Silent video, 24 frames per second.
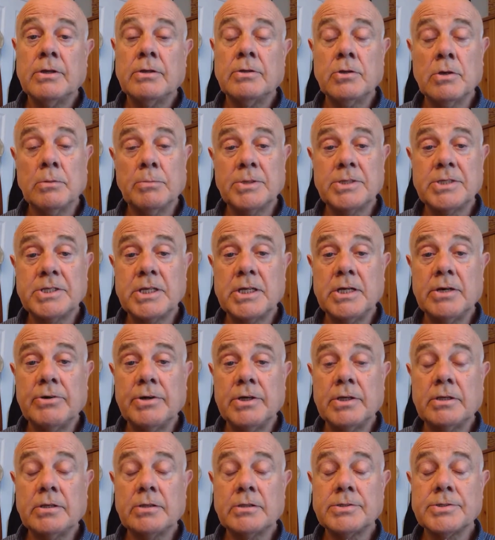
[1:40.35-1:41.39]
your
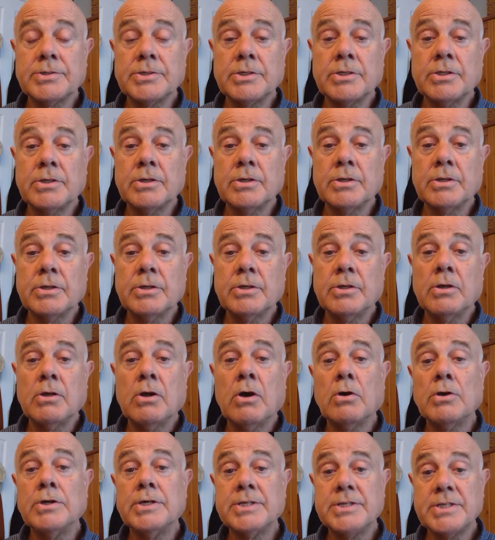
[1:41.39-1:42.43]
materials,
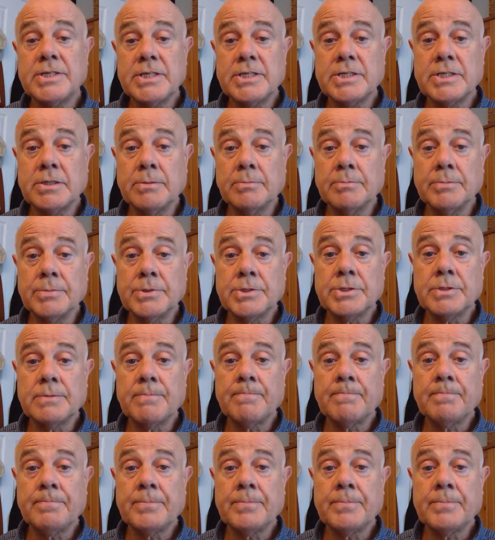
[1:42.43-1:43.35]
or your systems.